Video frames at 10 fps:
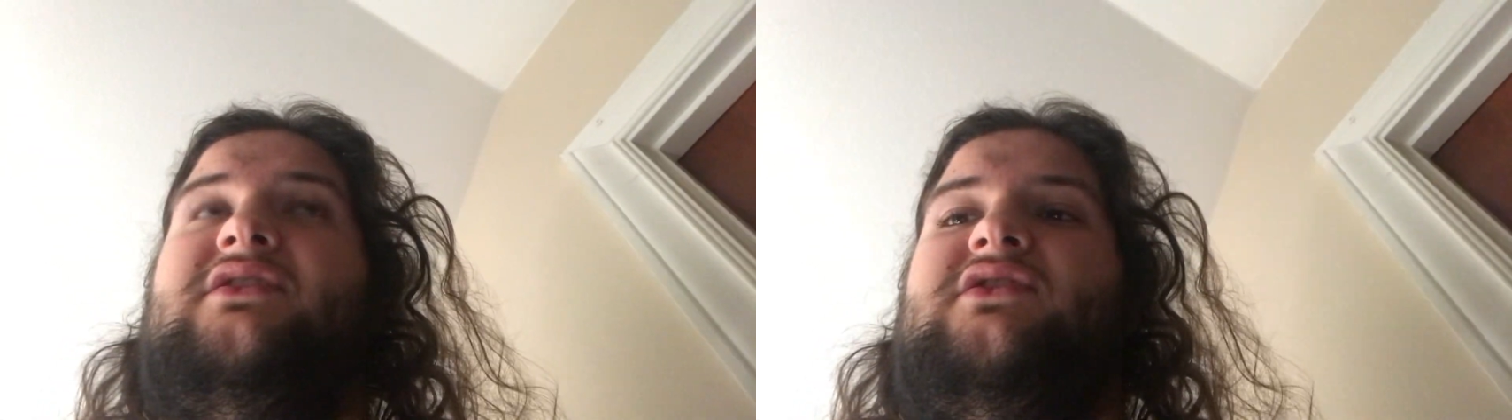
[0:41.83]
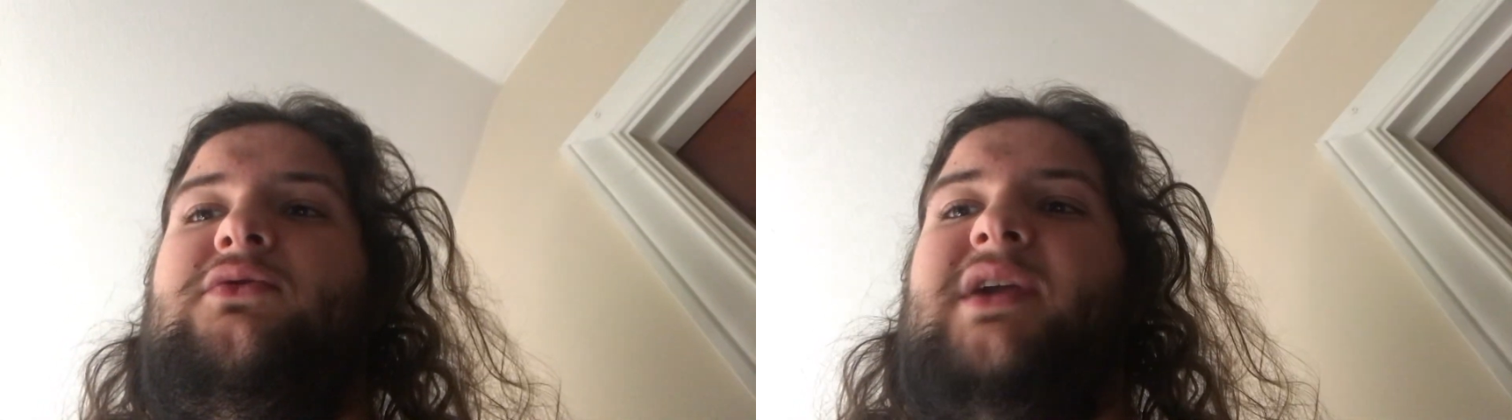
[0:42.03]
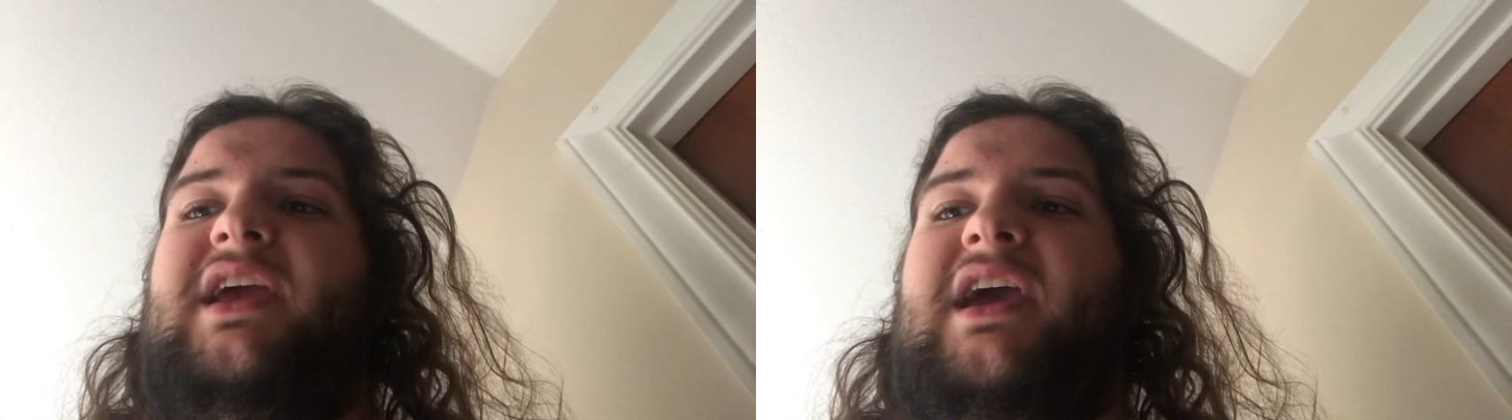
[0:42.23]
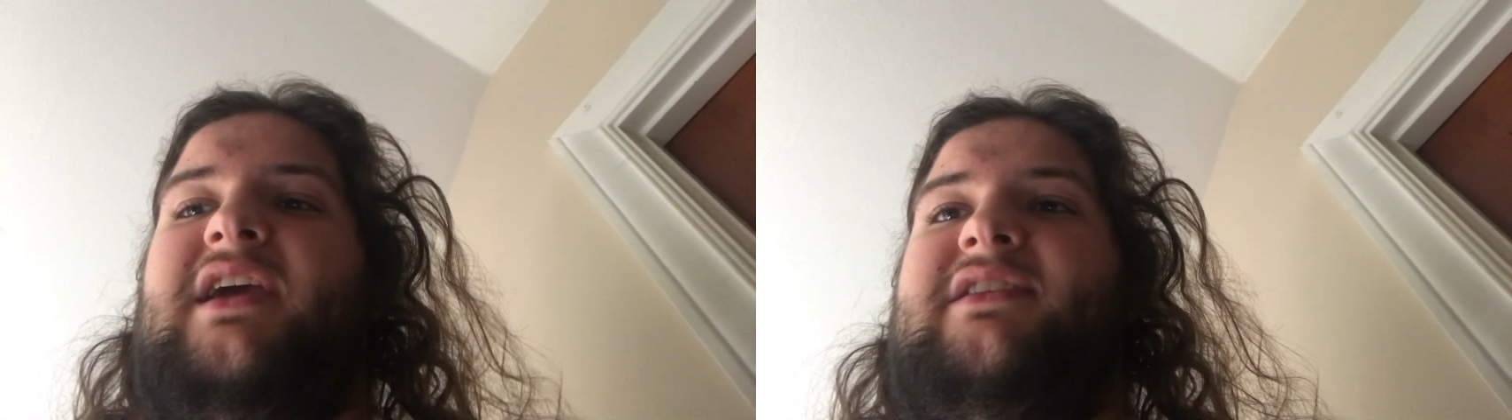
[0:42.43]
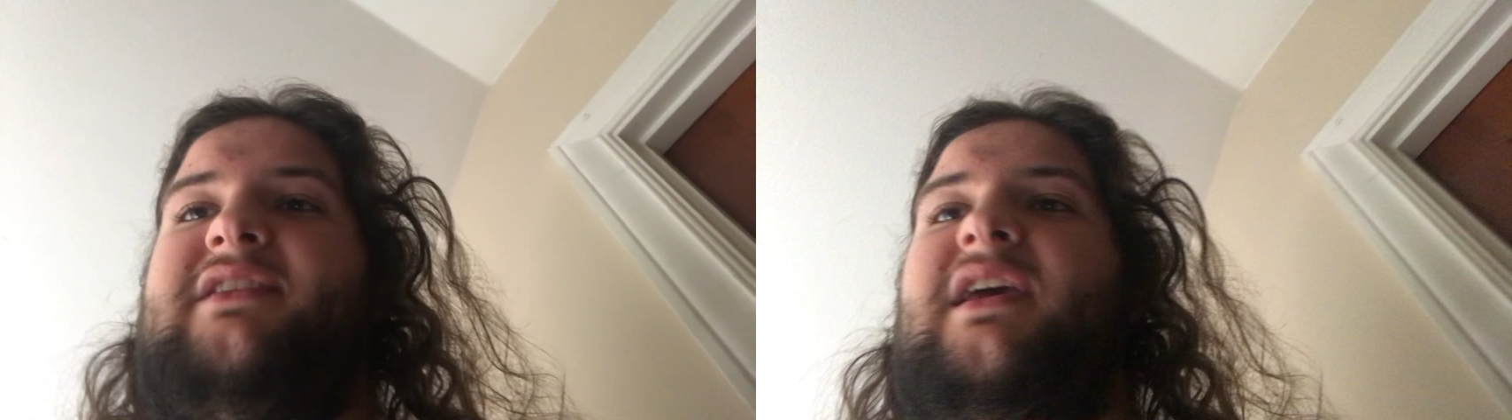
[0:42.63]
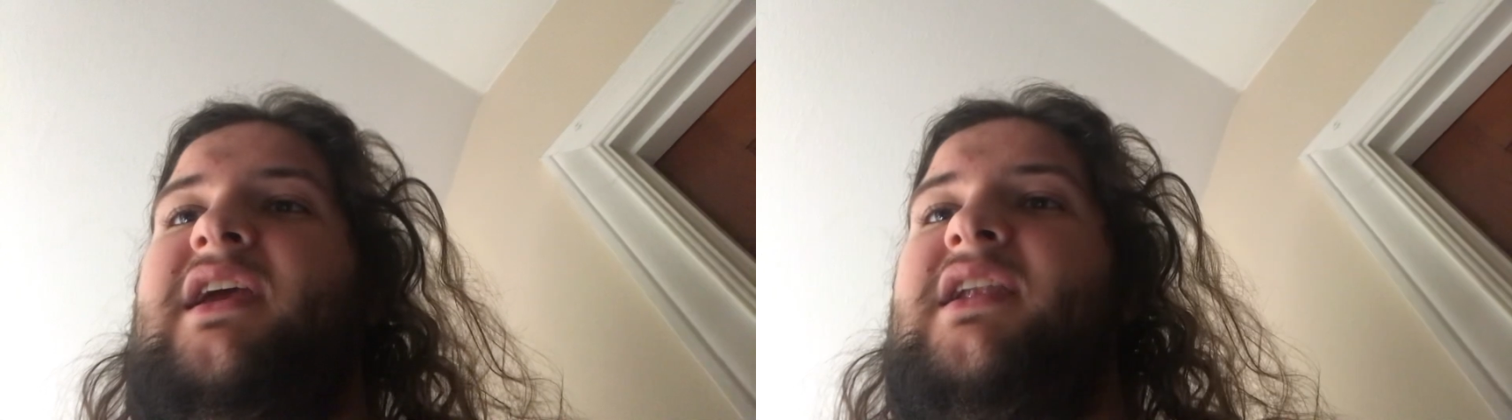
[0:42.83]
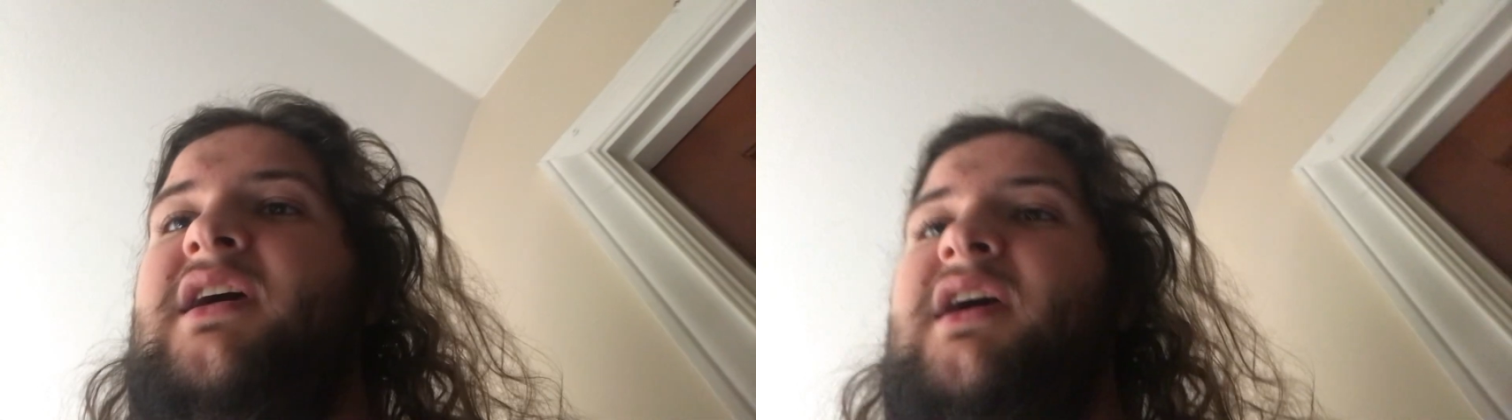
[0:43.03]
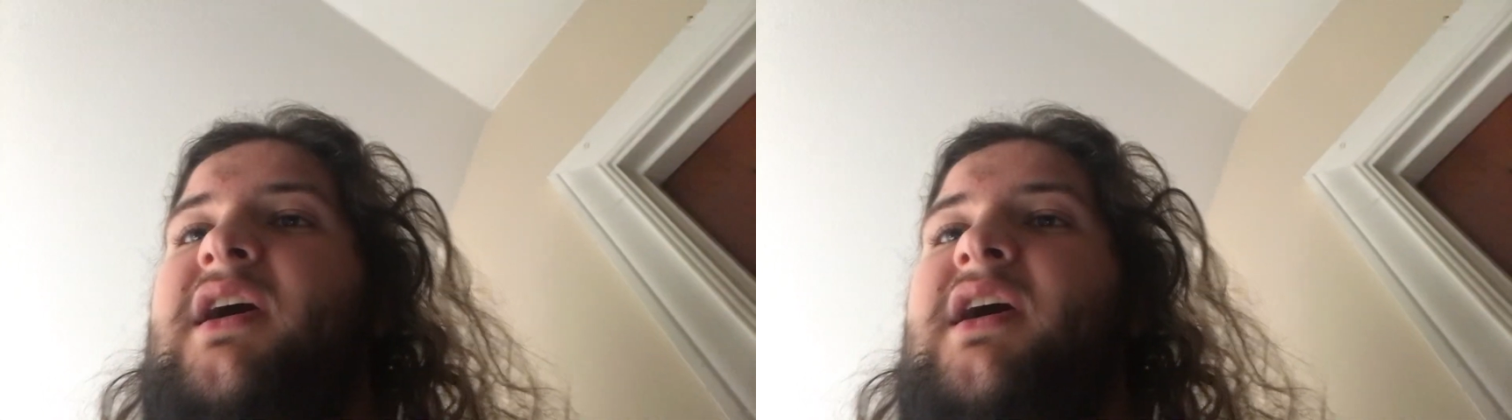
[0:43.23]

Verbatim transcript: 2018,